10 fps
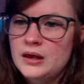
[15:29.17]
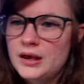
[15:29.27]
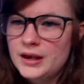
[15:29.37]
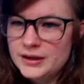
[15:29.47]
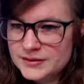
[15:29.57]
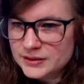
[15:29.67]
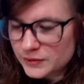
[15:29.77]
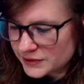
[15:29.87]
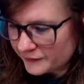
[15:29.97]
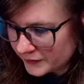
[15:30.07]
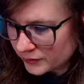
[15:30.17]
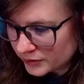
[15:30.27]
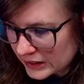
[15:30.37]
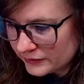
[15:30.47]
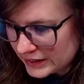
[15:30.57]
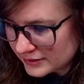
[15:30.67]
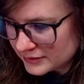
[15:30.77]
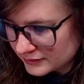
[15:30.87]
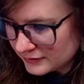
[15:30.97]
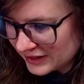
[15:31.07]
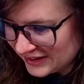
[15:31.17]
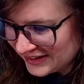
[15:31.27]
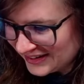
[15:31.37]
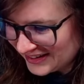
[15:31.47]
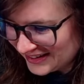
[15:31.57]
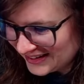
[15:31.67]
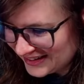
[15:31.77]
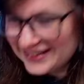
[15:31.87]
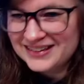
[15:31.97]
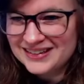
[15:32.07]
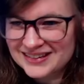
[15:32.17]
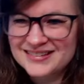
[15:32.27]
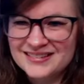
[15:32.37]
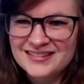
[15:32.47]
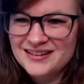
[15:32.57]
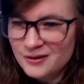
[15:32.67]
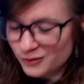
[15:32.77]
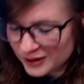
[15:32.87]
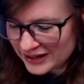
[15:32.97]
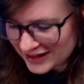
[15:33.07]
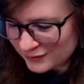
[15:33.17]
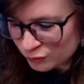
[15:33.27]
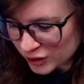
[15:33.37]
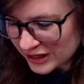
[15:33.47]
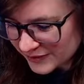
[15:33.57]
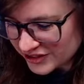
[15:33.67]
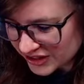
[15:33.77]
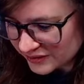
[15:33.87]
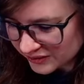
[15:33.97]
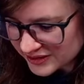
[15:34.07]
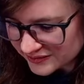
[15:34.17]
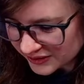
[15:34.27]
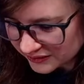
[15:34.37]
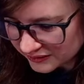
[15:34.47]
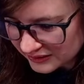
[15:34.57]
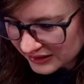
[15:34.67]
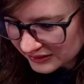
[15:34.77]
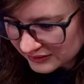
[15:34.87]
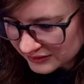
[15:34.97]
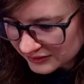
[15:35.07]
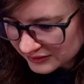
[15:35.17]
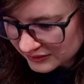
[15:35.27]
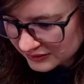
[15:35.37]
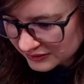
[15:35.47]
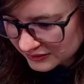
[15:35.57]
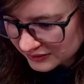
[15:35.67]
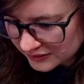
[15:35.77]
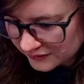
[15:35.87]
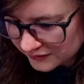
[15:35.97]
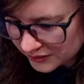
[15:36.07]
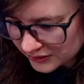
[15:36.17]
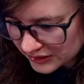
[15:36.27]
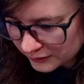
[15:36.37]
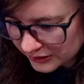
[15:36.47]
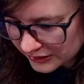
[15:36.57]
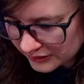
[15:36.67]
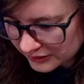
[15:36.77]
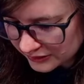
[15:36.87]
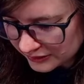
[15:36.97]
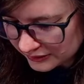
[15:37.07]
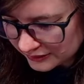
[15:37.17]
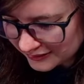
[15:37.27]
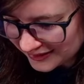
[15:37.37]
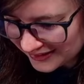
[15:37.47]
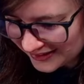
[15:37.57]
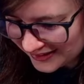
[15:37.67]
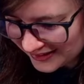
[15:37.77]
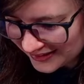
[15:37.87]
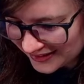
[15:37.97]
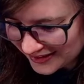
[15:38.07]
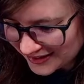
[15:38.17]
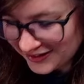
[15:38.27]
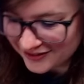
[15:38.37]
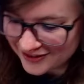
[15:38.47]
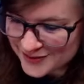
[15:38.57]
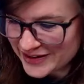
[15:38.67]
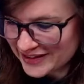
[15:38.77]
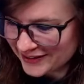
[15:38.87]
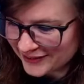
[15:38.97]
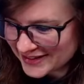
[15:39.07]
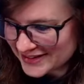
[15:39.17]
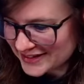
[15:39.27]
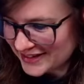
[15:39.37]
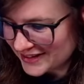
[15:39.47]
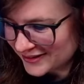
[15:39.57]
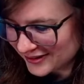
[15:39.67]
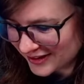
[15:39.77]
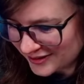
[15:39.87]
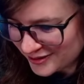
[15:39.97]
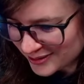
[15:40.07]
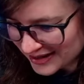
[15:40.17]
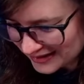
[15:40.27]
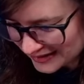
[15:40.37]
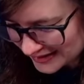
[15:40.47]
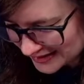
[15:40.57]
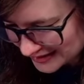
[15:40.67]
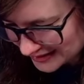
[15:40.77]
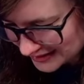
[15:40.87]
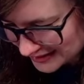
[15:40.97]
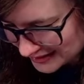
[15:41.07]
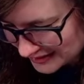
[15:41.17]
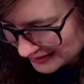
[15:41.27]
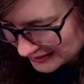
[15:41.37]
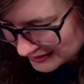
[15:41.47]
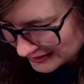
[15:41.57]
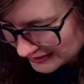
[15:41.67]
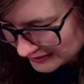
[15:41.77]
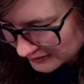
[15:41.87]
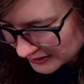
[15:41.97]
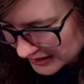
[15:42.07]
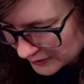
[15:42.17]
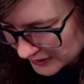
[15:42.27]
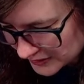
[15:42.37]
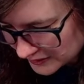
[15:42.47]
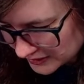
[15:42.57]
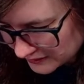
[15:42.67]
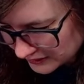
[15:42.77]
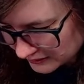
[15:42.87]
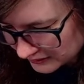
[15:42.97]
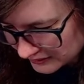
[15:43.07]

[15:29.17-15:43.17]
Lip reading: Age of Sigmar is a fickle crowd, yes. Yes. Warhammer in general is fickle, yeah. If you're not working on the army they want to see or the new hotness, Warhammer is very fickle.